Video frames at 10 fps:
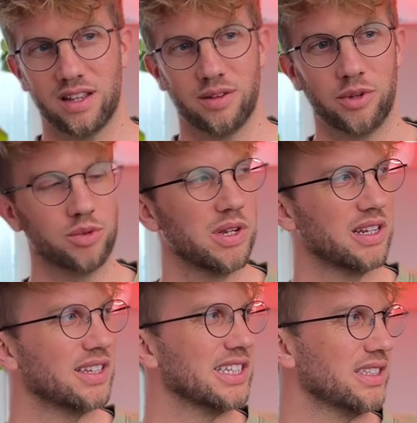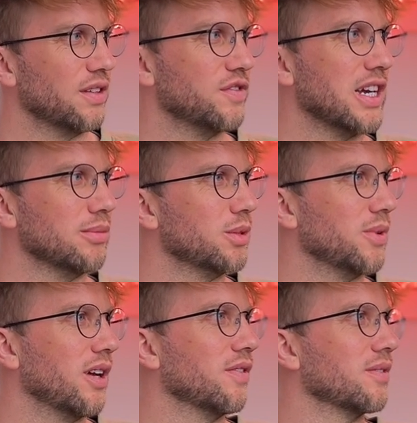But it was me that tested the frames,
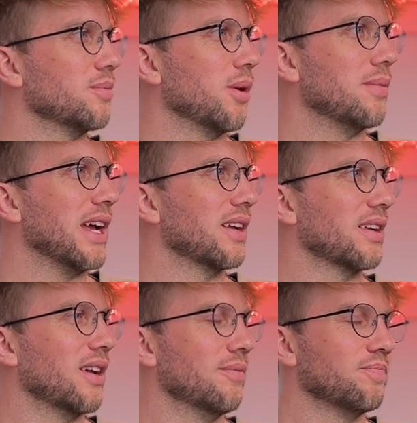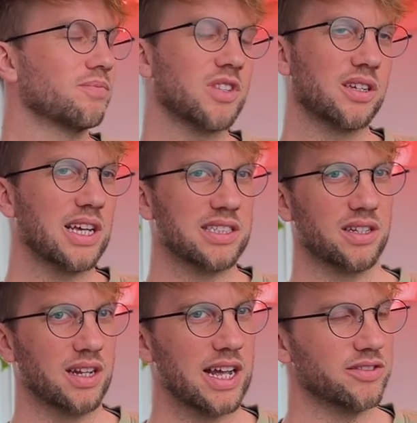but I, but Matt, um,
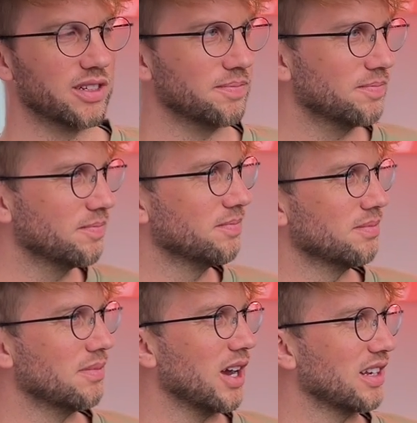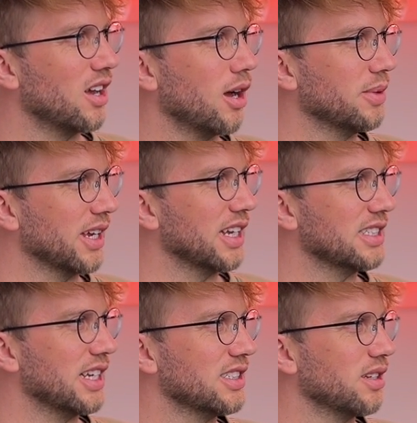Gaston and Harry are uh, mic'd up in
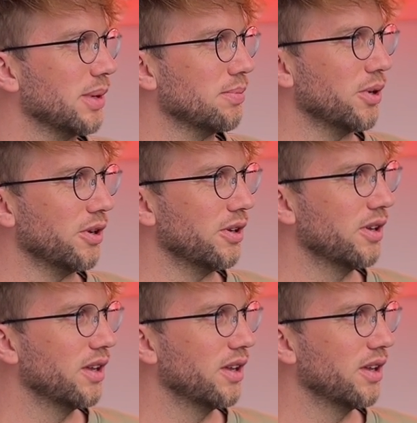case they had some input